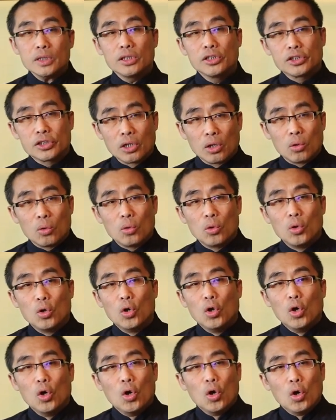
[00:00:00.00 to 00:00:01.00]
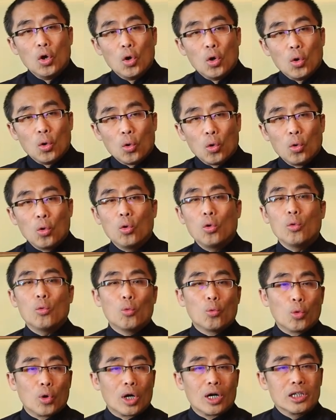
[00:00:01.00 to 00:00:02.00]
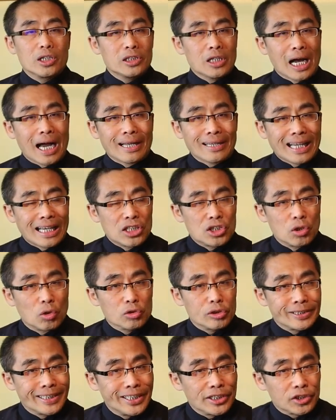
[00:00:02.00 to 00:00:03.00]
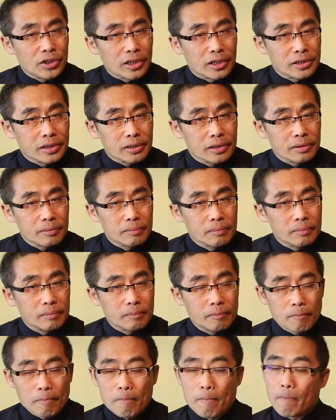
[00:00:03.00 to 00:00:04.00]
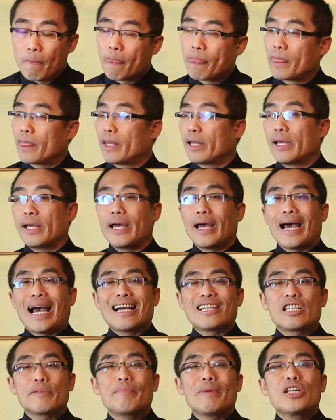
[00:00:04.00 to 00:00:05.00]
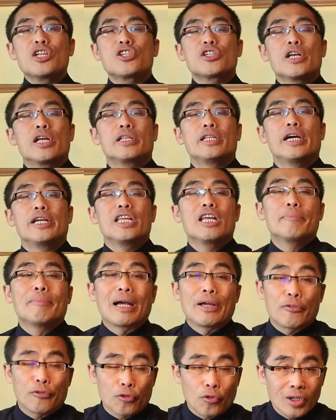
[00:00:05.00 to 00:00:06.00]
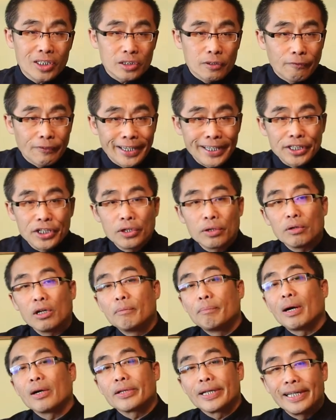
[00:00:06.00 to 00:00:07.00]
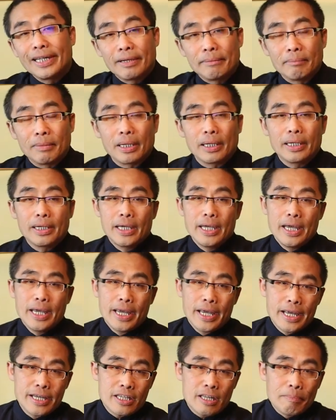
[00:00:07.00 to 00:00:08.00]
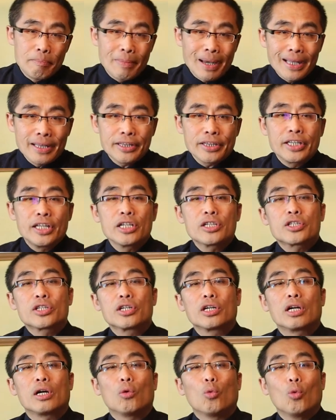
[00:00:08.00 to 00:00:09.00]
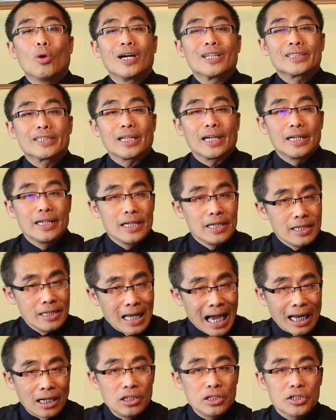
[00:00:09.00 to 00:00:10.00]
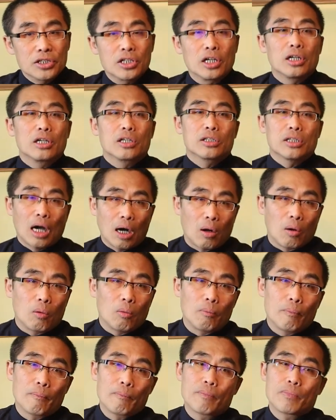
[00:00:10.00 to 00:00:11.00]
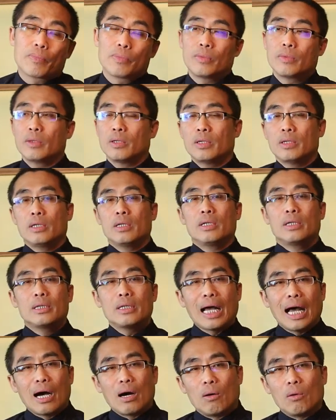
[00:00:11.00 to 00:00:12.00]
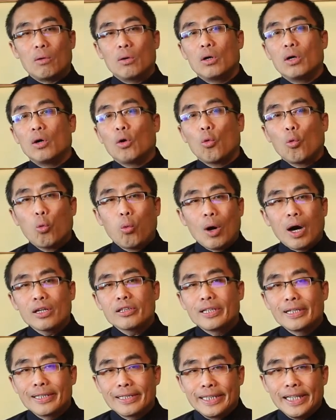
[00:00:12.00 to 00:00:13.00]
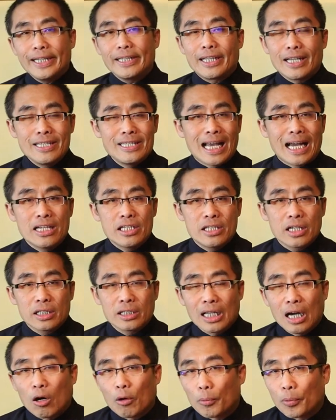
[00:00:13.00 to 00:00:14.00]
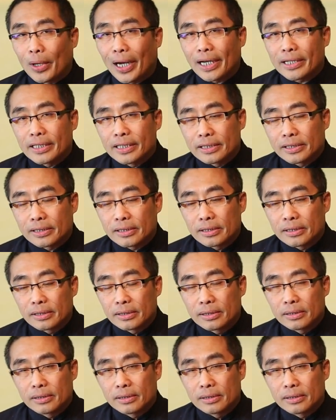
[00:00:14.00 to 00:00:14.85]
So, who were Chang Naizhou's teachers? As mentioned in my first video about him, his main teacher was Yan Sheng Dao. Now, what did Yan Sheng Dao practice?